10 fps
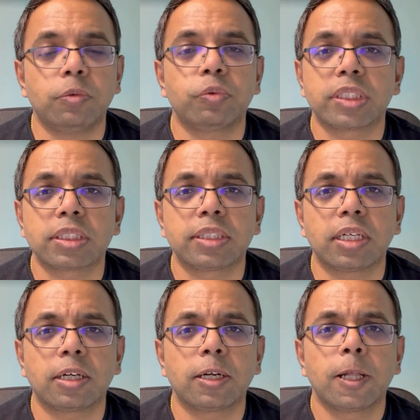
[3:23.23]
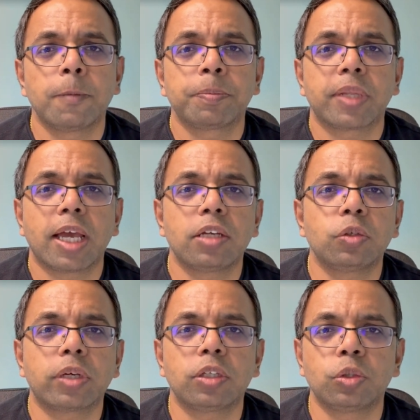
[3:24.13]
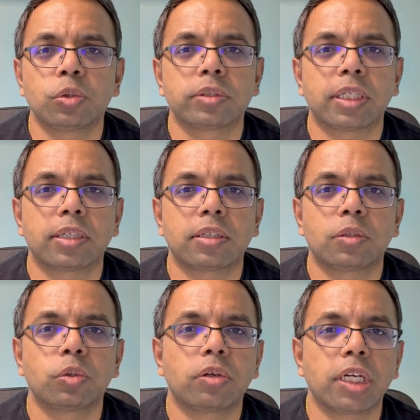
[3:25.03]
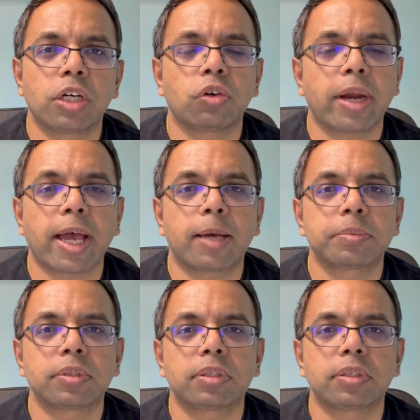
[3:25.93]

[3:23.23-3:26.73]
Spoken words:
which is there, and you can use it to create your apps.